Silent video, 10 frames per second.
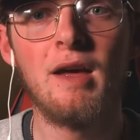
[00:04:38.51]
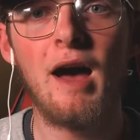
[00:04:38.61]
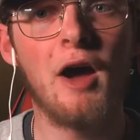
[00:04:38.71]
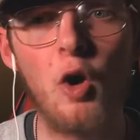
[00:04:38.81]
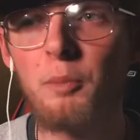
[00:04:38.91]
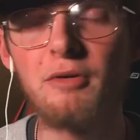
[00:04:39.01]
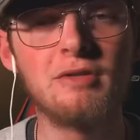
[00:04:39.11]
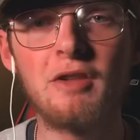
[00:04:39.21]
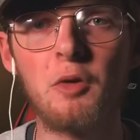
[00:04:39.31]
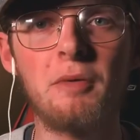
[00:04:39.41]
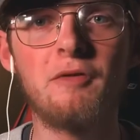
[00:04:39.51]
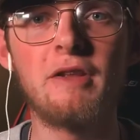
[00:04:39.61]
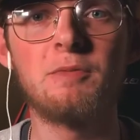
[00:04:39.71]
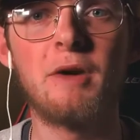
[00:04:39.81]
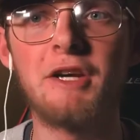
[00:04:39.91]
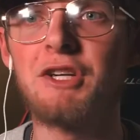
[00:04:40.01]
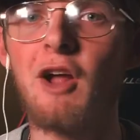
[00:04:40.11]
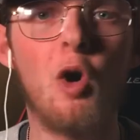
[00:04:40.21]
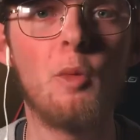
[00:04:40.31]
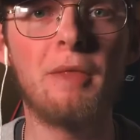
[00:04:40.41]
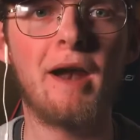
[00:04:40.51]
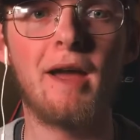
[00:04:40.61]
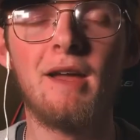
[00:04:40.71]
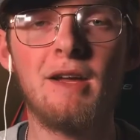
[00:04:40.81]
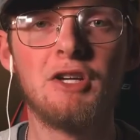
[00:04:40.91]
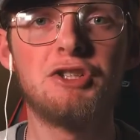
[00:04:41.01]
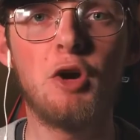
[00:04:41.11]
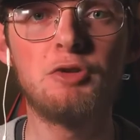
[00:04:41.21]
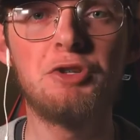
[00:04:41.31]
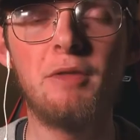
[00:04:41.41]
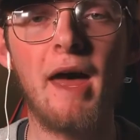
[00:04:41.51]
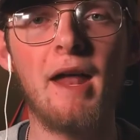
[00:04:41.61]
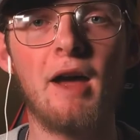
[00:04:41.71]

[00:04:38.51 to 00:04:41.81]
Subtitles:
I hope it was a little bit of inspiration. I hope that I showed you that.